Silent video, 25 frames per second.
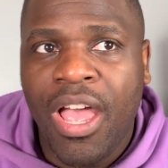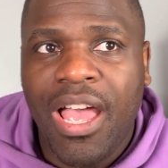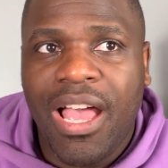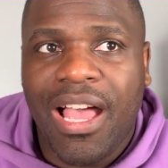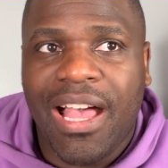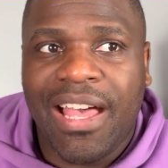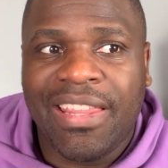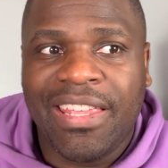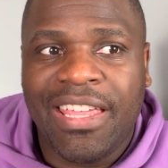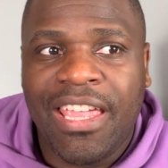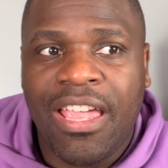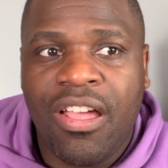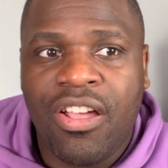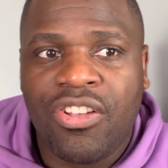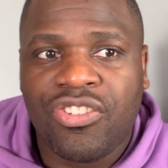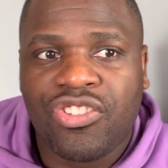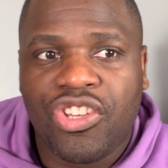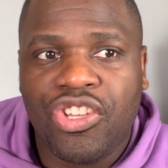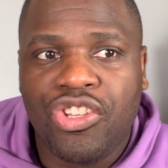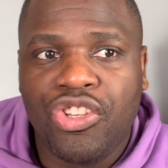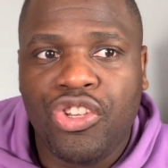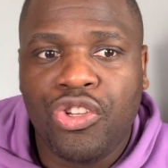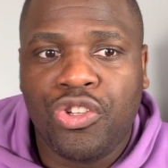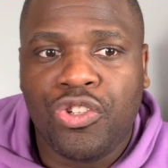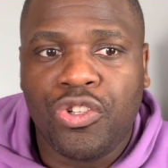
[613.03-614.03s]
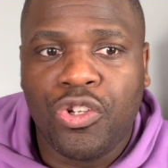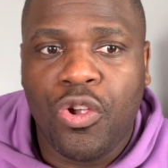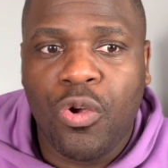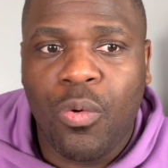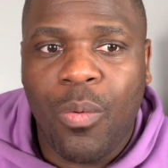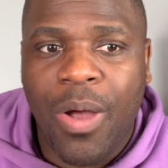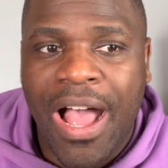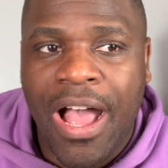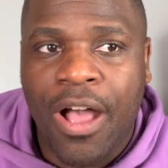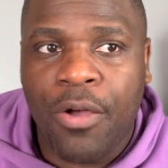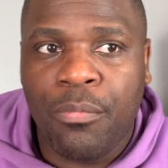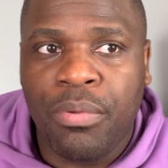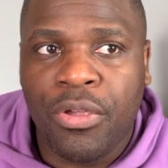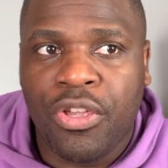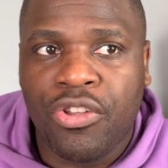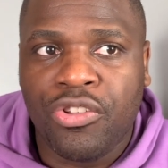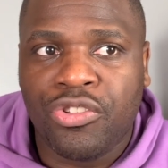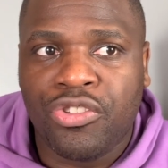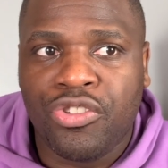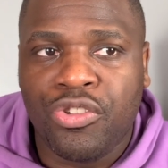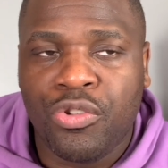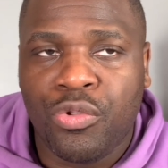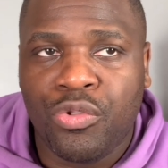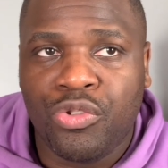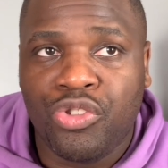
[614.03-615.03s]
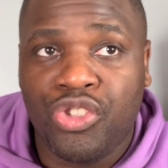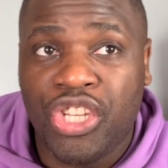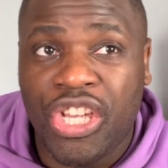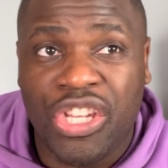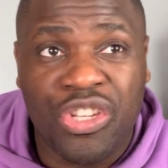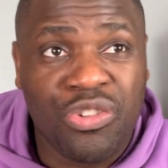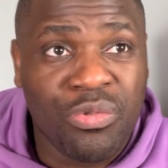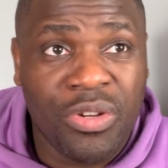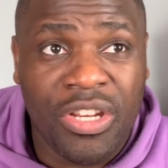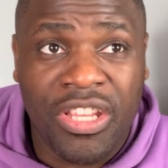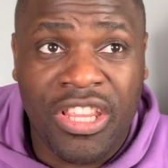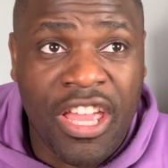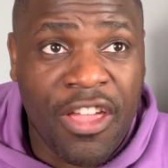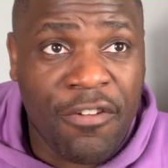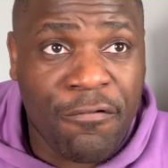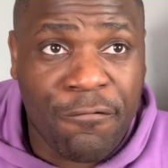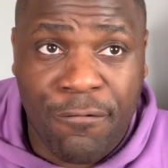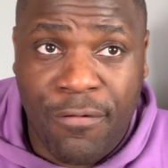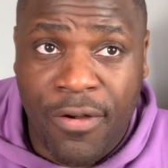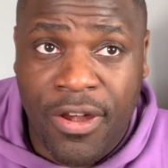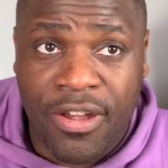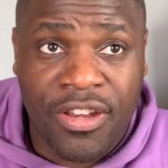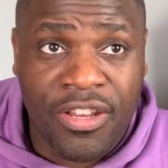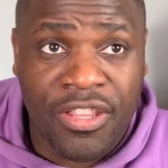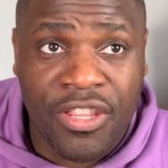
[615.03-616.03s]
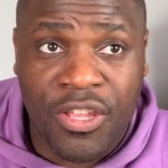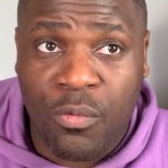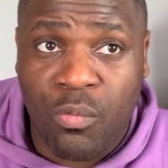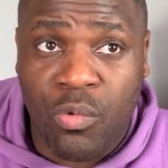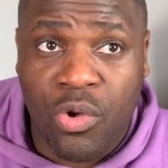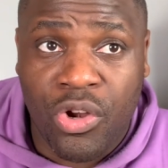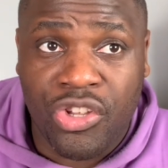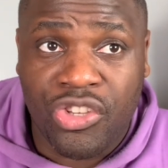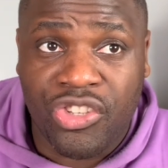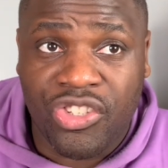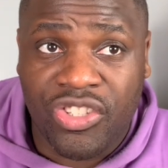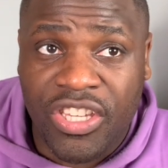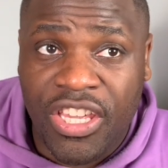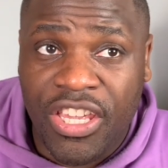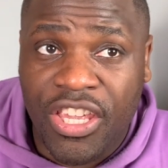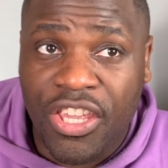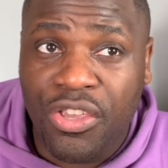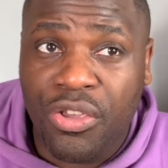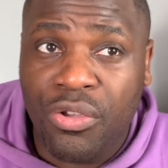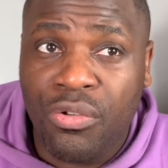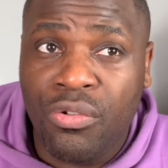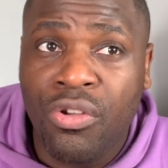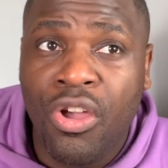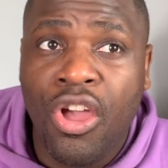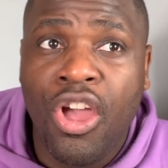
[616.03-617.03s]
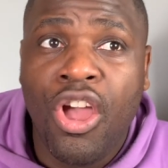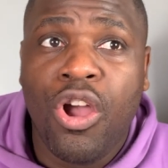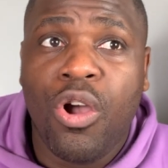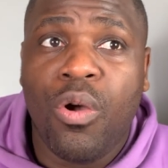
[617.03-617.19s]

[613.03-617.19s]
Are they asking you to go out because you're genuinely their friend and they want to see you?